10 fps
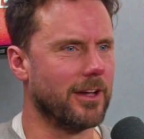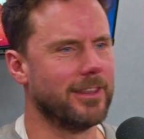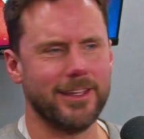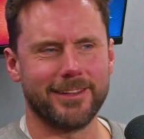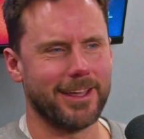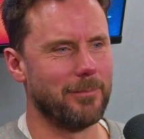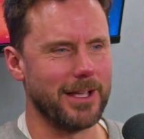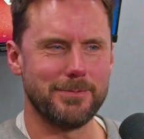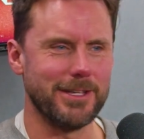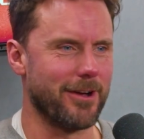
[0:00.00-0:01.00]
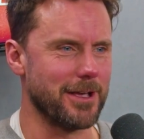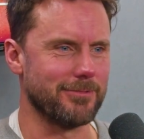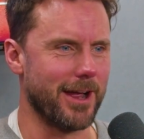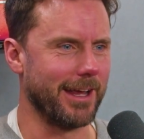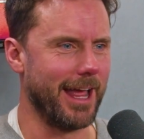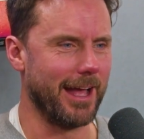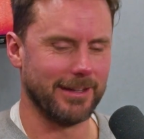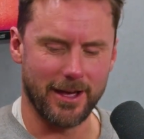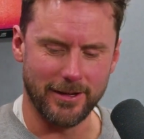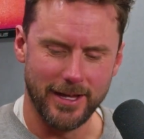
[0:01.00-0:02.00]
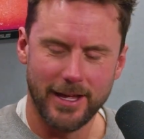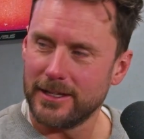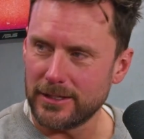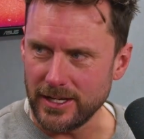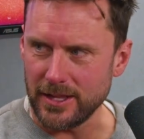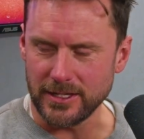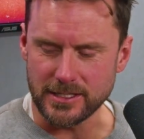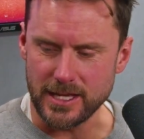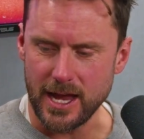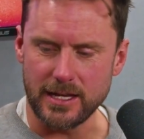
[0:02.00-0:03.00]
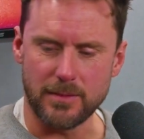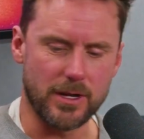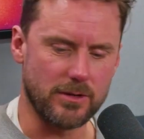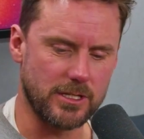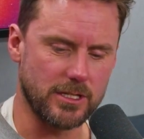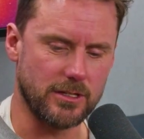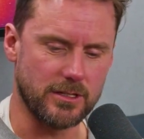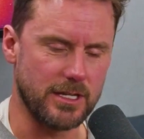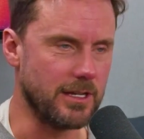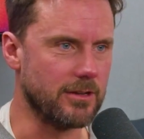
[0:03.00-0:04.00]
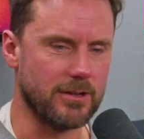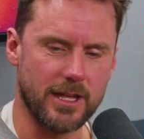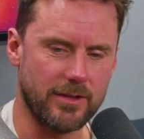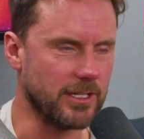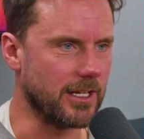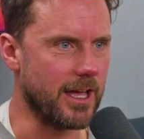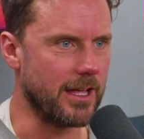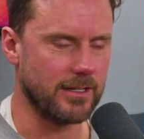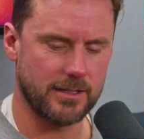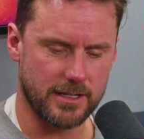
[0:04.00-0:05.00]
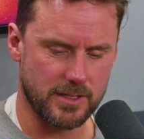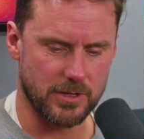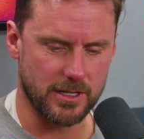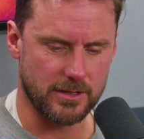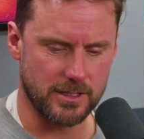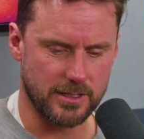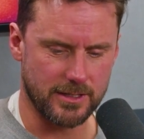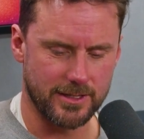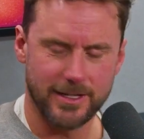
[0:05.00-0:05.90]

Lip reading: I'd think there must be guys running out going, got nothing to say to you, but I was just on Tinder and have a look at that. That's pretty good, isn't it?